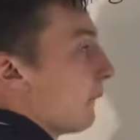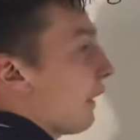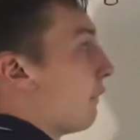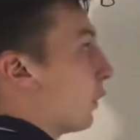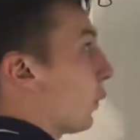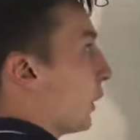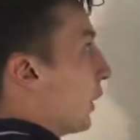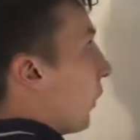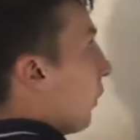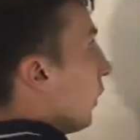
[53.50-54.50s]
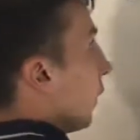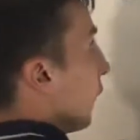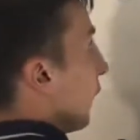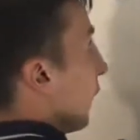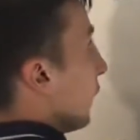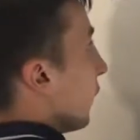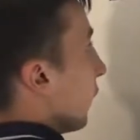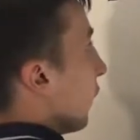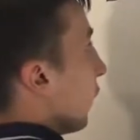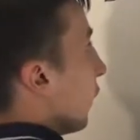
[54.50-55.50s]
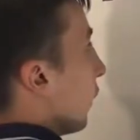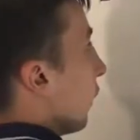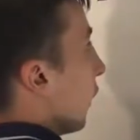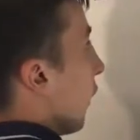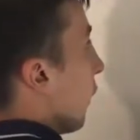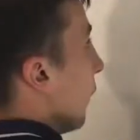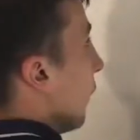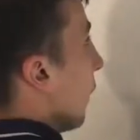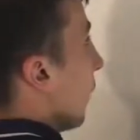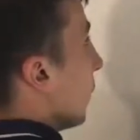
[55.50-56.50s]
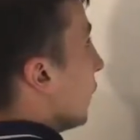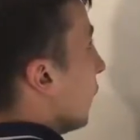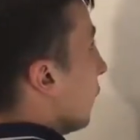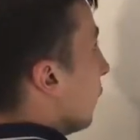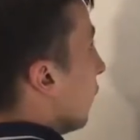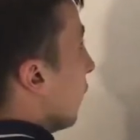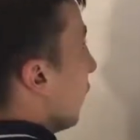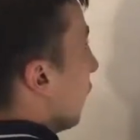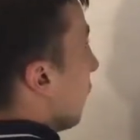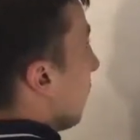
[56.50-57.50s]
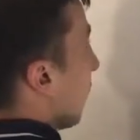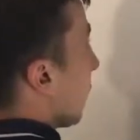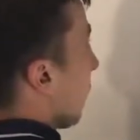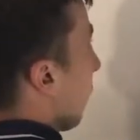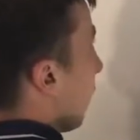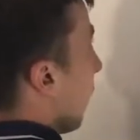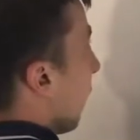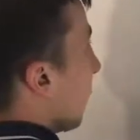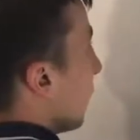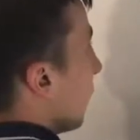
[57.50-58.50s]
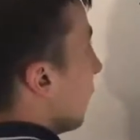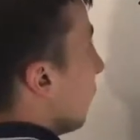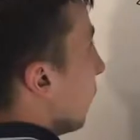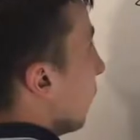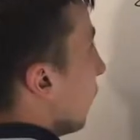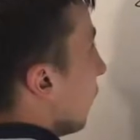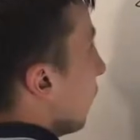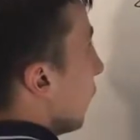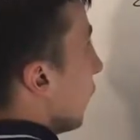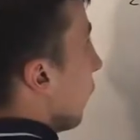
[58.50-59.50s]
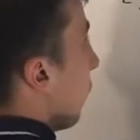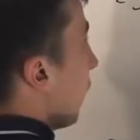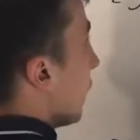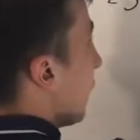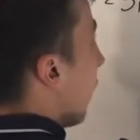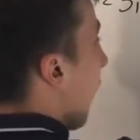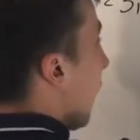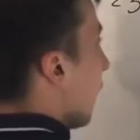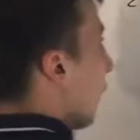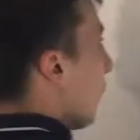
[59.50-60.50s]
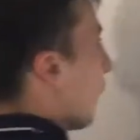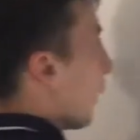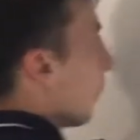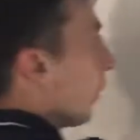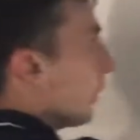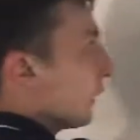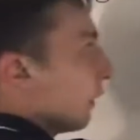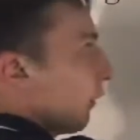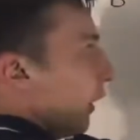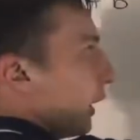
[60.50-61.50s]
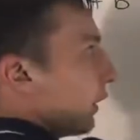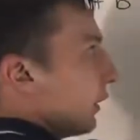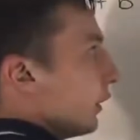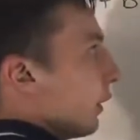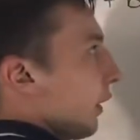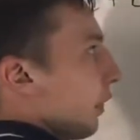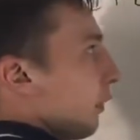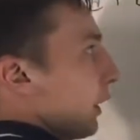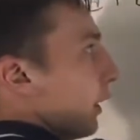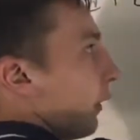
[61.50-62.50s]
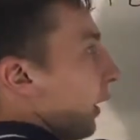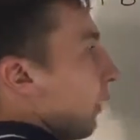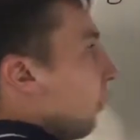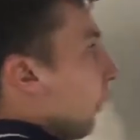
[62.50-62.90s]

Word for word: If you switch the order of things, 3 comma 2 plus 1 comma 2, well, you're still adding up the components of the vectors. You get 3 and